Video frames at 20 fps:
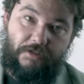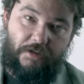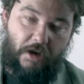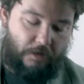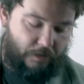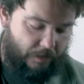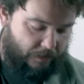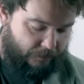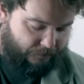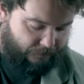
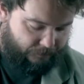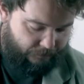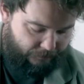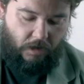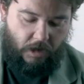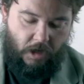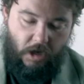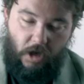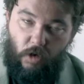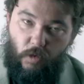Coke.
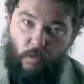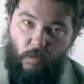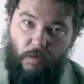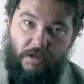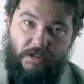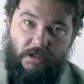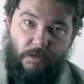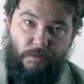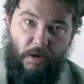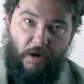
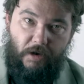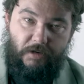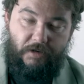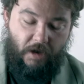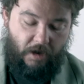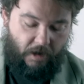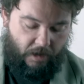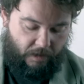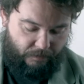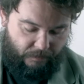Once upon a
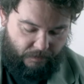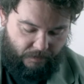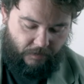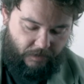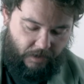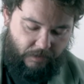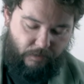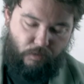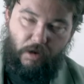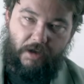time,
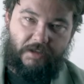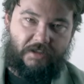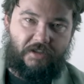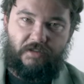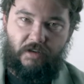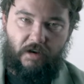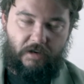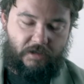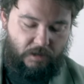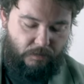flavor wise, this
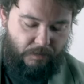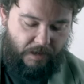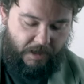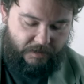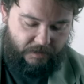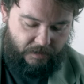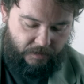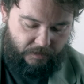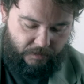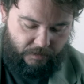card is
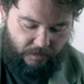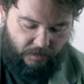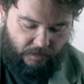amazing.